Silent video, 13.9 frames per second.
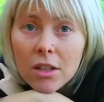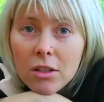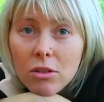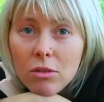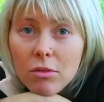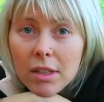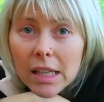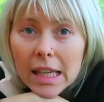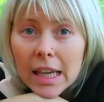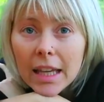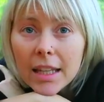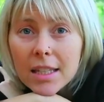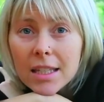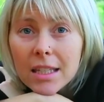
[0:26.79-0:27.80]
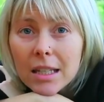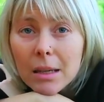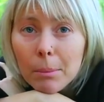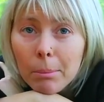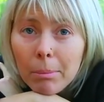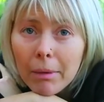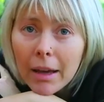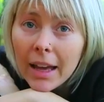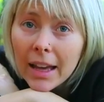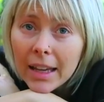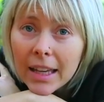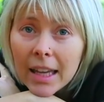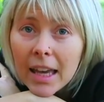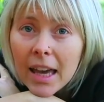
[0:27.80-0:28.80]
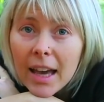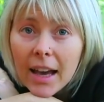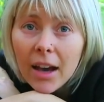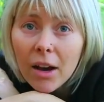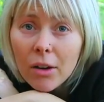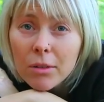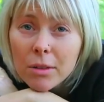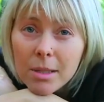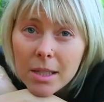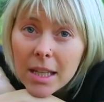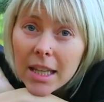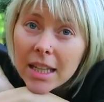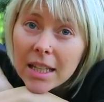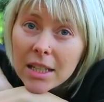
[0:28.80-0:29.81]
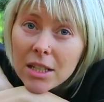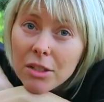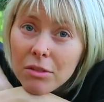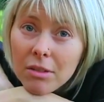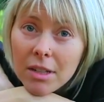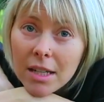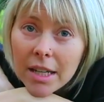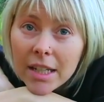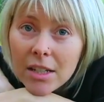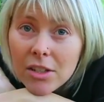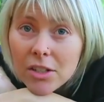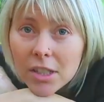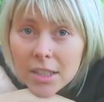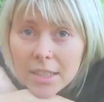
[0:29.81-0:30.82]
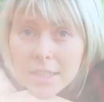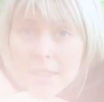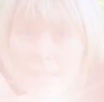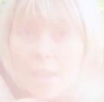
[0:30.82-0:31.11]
to get back out into nature,